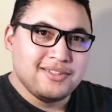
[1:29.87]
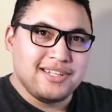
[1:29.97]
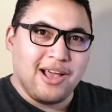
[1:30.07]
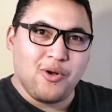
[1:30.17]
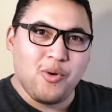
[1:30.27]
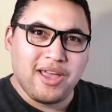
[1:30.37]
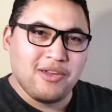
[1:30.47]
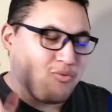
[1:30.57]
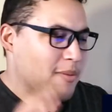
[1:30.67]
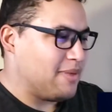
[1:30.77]
See how quick he
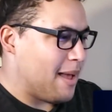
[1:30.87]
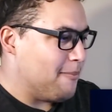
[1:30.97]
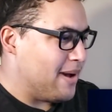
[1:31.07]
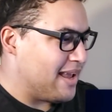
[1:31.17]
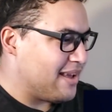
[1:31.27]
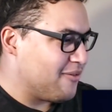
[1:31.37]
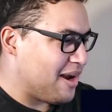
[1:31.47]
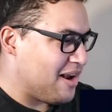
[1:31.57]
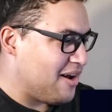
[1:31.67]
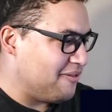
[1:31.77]
ripped that mic
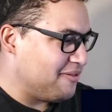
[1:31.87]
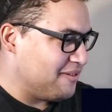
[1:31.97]
right off?